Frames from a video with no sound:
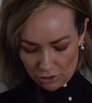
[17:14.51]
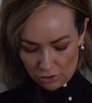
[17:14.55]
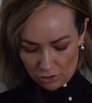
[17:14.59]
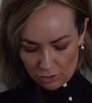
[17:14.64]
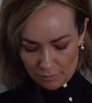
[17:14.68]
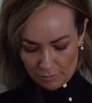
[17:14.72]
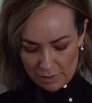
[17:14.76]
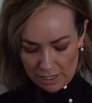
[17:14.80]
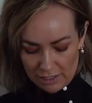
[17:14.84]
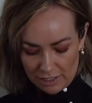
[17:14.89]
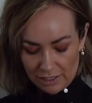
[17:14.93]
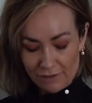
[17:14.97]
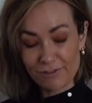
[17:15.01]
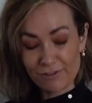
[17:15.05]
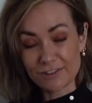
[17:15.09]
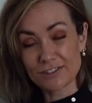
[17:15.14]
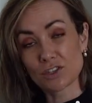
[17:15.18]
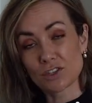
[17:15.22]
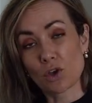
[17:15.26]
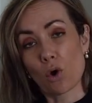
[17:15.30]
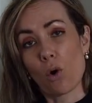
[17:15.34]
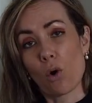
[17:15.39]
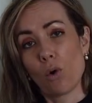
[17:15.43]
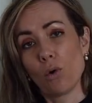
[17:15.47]
or if
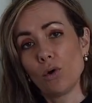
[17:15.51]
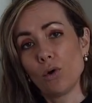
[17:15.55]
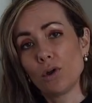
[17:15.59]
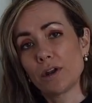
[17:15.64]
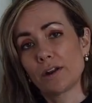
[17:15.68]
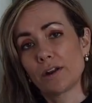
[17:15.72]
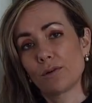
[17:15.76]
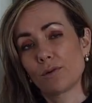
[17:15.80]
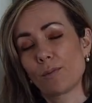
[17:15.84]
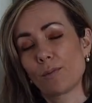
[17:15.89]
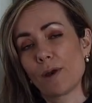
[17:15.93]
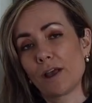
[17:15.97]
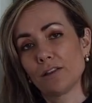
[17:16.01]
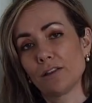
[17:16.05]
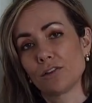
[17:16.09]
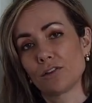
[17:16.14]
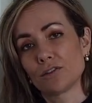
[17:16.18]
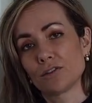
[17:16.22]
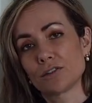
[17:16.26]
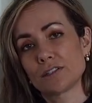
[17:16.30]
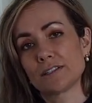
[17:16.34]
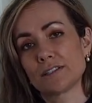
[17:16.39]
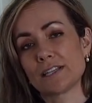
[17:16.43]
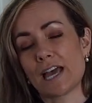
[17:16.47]
it's cold, I'd wear my
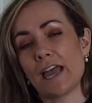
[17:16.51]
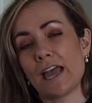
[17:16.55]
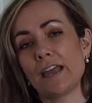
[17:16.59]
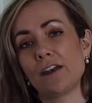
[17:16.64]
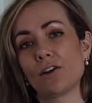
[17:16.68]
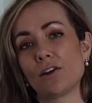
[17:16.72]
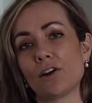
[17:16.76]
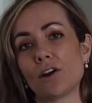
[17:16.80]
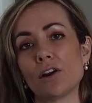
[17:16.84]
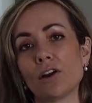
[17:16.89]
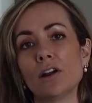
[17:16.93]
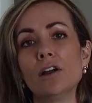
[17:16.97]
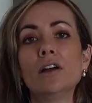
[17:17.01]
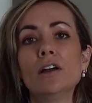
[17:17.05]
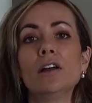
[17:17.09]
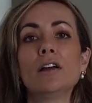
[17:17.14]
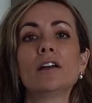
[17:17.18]
little tighter